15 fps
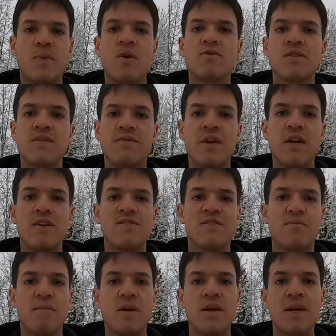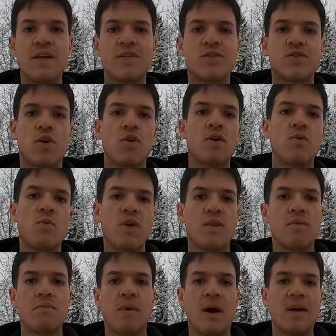posting videos of me getting started
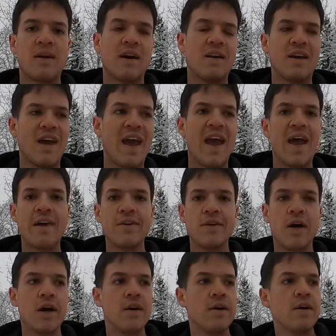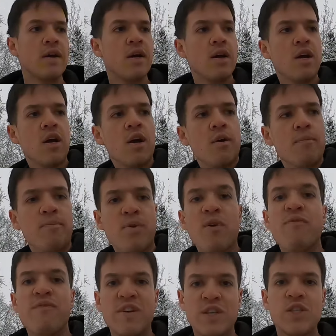with my kind of handgun
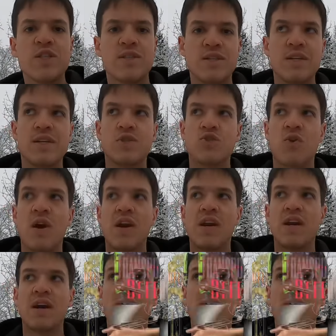proficiency training.